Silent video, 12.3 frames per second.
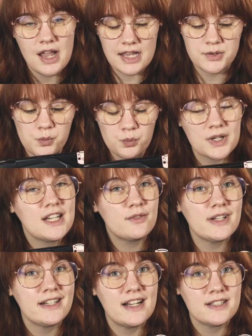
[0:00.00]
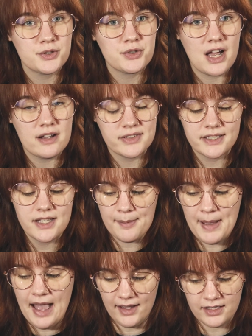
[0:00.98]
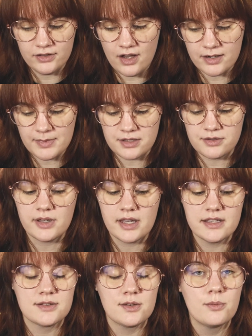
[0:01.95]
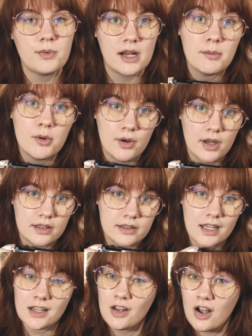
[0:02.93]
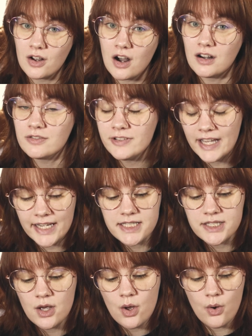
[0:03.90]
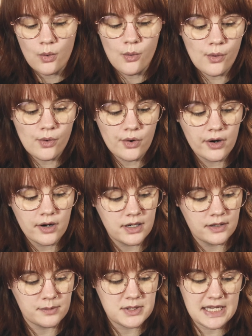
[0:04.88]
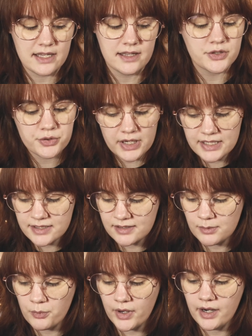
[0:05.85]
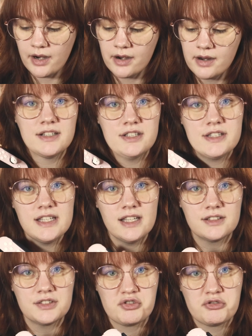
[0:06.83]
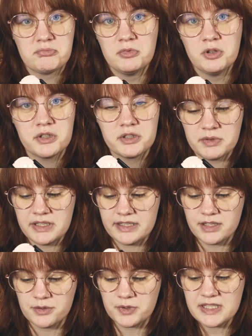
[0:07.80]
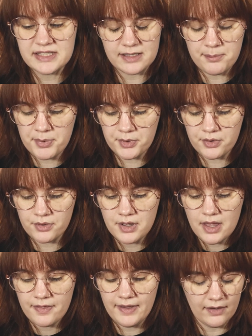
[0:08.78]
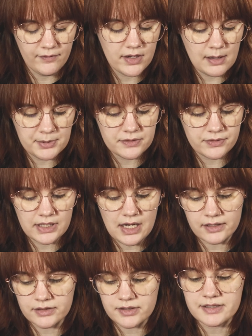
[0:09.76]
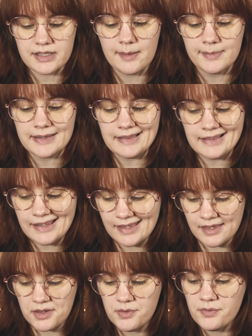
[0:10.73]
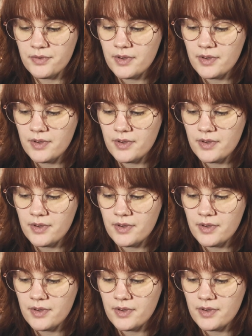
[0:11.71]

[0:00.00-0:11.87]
It's really, really nice for traveling. I pack it a lot in my suitcase when I'm going on like a long haul flight or if I'm taking the train somewhere. I just think it just looks really nice. It's really simple. They have a couple different colors, I believe.